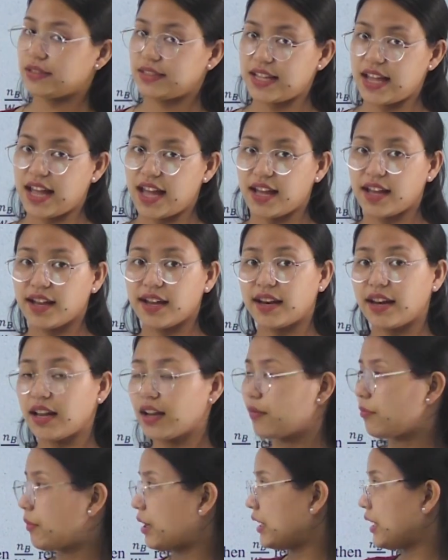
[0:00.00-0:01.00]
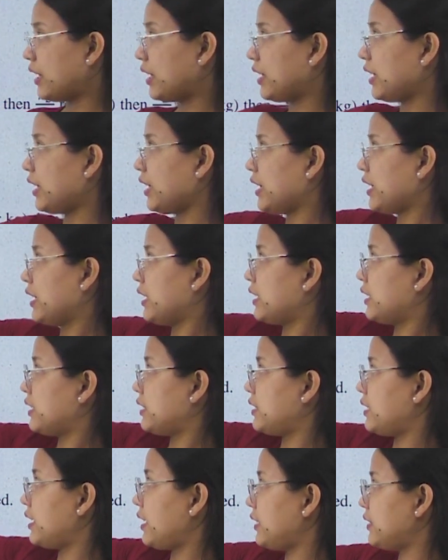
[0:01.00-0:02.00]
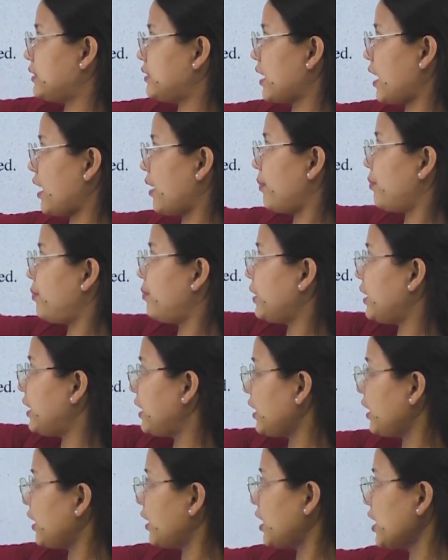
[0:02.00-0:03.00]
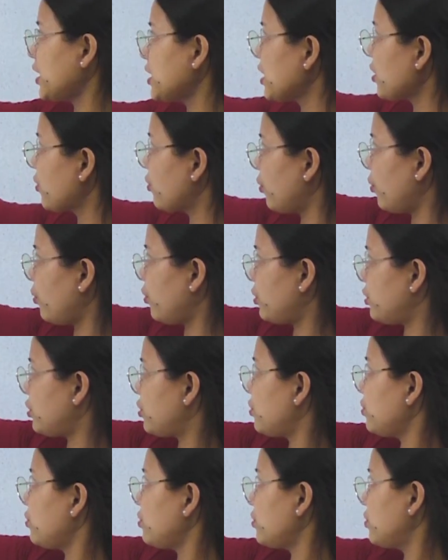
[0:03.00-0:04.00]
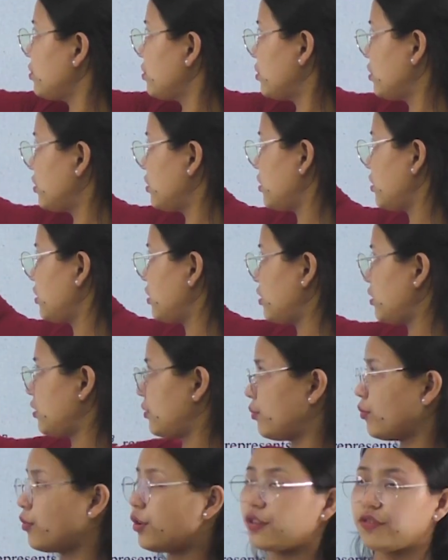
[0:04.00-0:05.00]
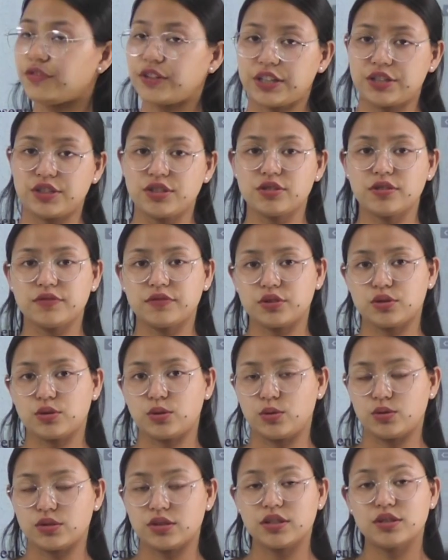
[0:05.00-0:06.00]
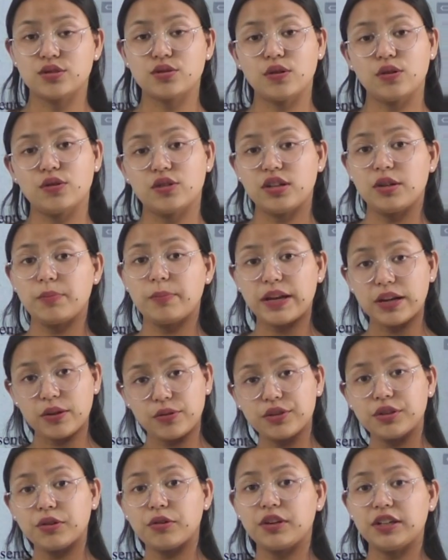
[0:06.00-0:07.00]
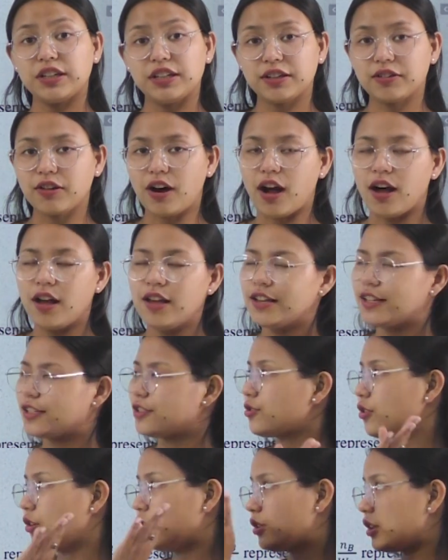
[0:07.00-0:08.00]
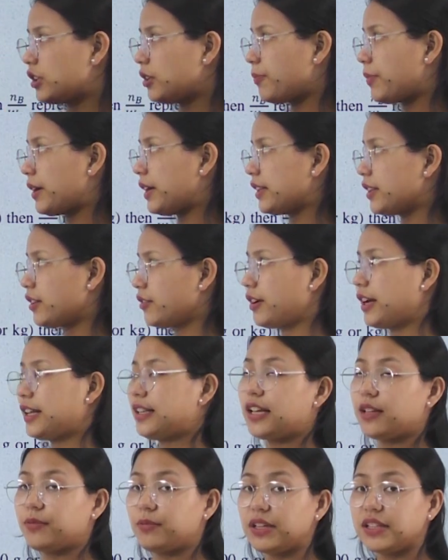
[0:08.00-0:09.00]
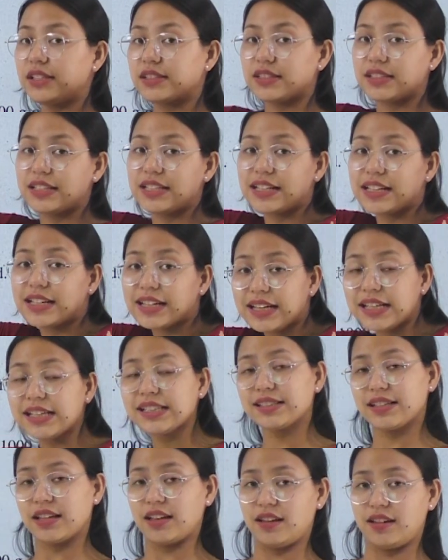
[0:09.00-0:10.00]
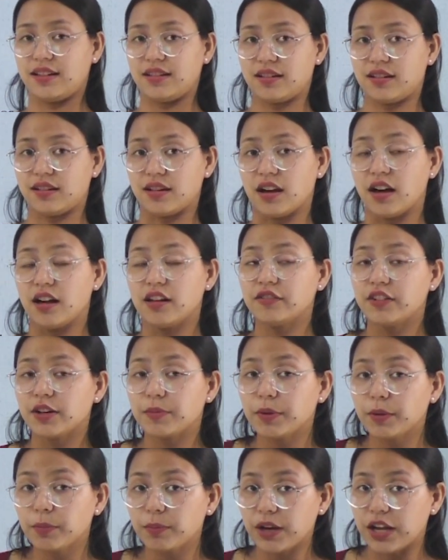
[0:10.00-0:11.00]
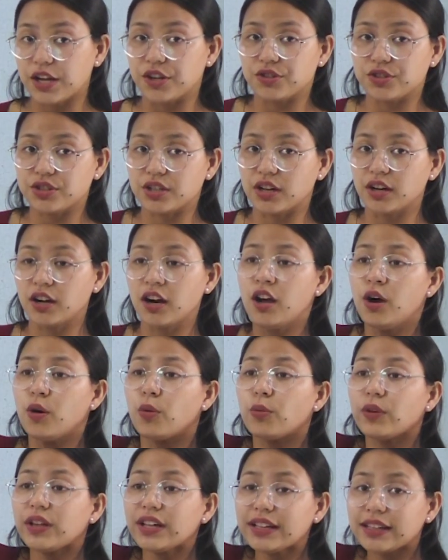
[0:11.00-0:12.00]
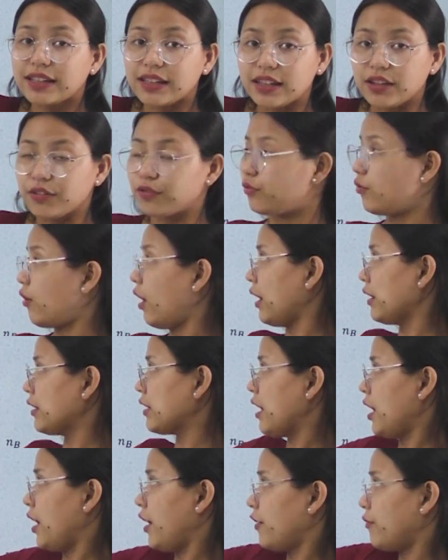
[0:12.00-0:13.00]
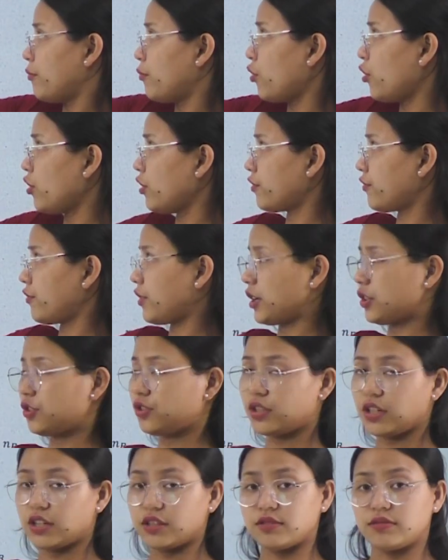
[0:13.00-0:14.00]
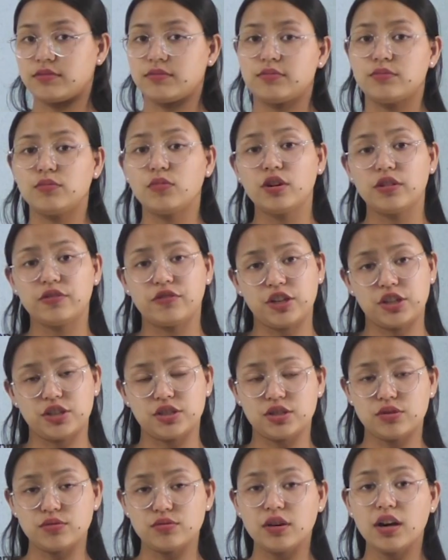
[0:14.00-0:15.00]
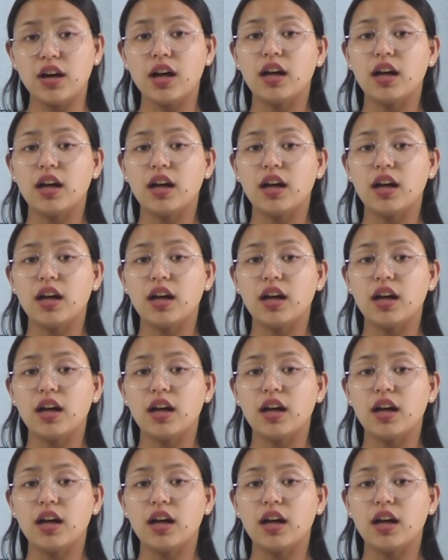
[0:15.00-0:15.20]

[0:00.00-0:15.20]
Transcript: a set. Delta P is equal to mole fraction of the solute. Solute depend by the holinico. Solute depend right. That means decrease in the vapor pressure will give what? Mole fraction. Mole fraction